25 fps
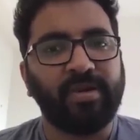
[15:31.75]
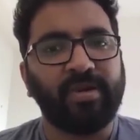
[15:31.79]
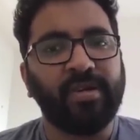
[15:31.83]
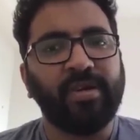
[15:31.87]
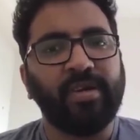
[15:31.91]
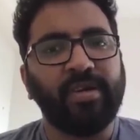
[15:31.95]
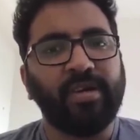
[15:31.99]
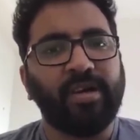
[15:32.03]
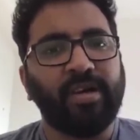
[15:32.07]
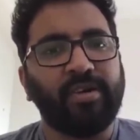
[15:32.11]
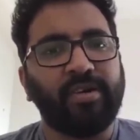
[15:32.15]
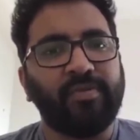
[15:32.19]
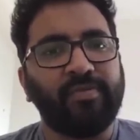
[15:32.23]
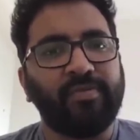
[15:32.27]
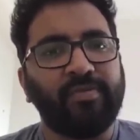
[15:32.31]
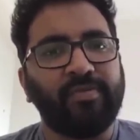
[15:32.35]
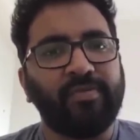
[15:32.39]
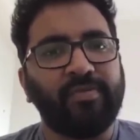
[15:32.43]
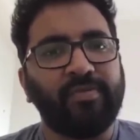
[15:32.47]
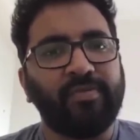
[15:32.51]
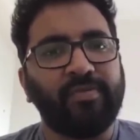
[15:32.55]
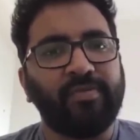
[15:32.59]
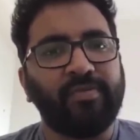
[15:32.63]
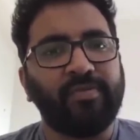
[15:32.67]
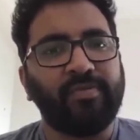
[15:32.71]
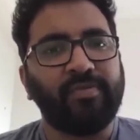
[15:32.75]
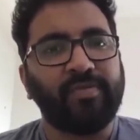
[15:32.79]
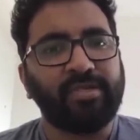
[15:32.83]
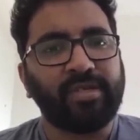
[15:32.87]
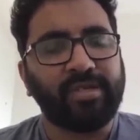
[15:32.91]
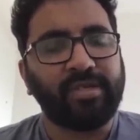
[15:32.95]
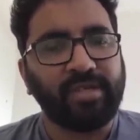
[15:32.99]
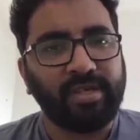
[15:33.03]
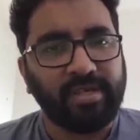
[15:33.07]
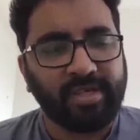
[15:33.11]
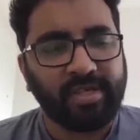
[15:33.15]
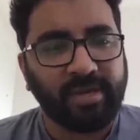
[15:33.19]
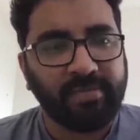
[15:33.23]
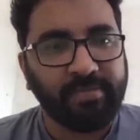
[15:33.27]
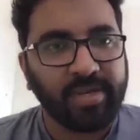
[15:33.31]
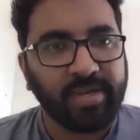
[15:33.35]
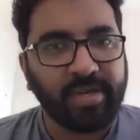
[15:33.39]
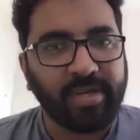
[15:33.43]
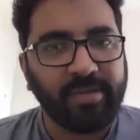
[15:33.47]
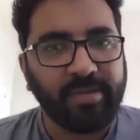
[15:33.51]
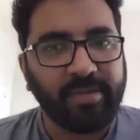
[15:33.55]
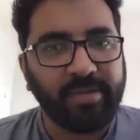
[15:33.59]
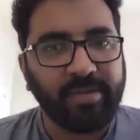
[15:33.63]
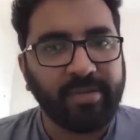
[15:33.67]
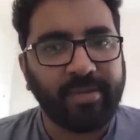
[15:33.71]
uh, which is
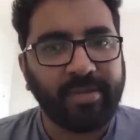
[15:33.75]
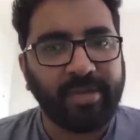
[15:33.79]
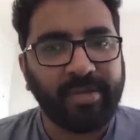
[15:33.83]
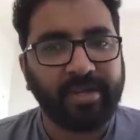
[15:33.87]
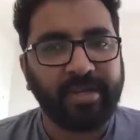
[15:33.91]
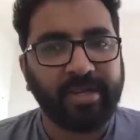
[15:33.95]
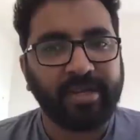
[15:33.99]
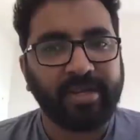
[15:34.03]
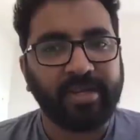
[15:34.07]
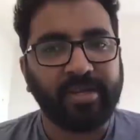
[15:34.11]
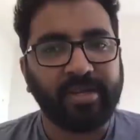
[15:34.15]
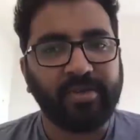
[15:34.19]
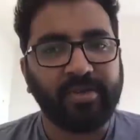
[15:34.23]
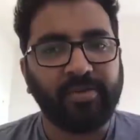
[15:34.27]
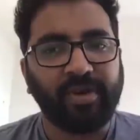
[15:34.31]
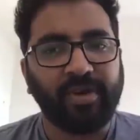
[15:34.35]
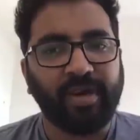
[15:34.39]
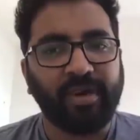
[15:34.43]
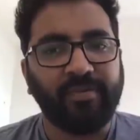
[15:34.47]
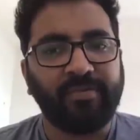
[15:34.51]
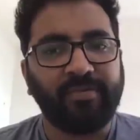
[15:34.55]
completely pending,